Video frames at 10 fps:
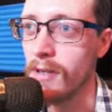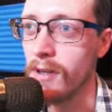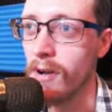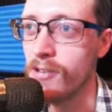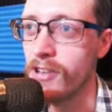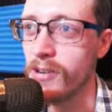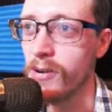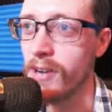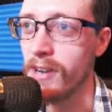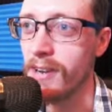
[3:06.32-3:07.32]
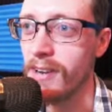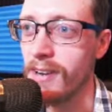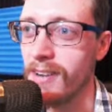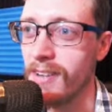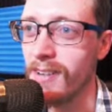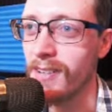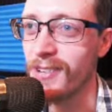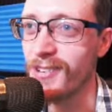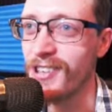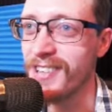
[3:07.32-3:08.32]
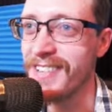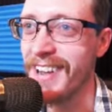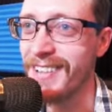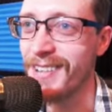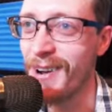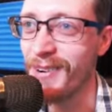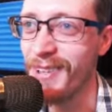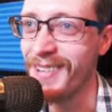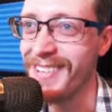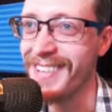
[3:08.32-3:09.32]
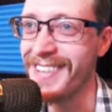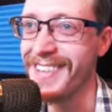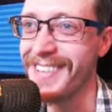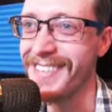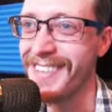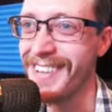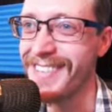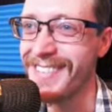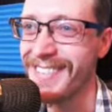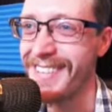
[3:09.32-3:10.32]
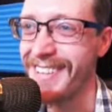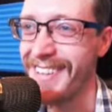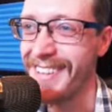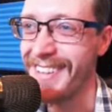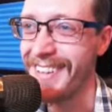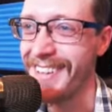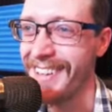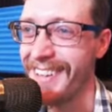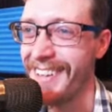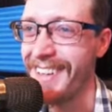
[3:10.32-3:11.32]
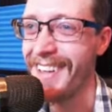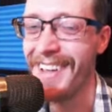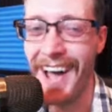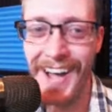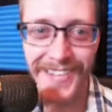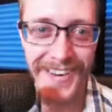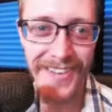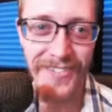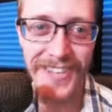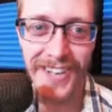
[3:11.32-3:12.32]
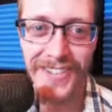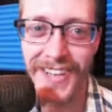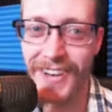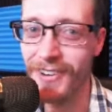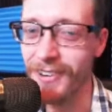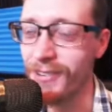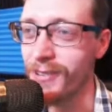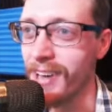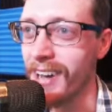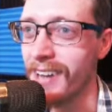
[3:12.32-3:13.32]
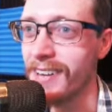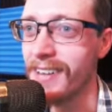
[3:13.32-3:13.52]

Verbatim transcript: Was she doing it? Dude, she's dancing with him. Look at this. I didn't even tell Nico to do that.